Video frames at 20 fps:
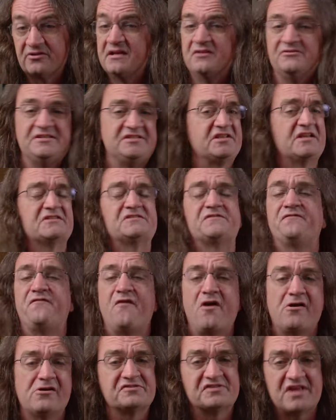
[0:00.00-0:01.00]
at least as
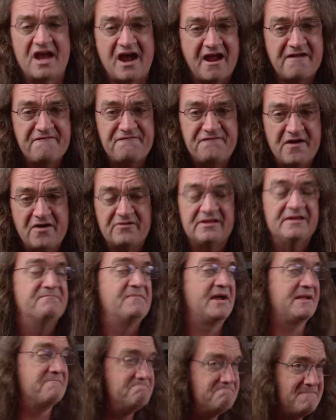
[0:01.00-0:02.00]
far as I've found in
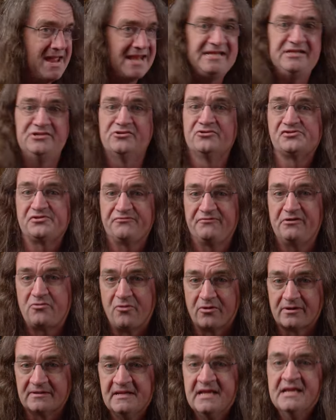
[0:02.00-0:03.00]
my many years of
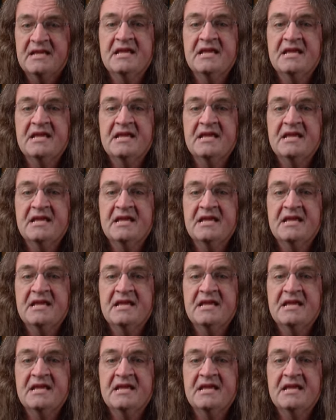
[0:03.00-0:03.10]
recording,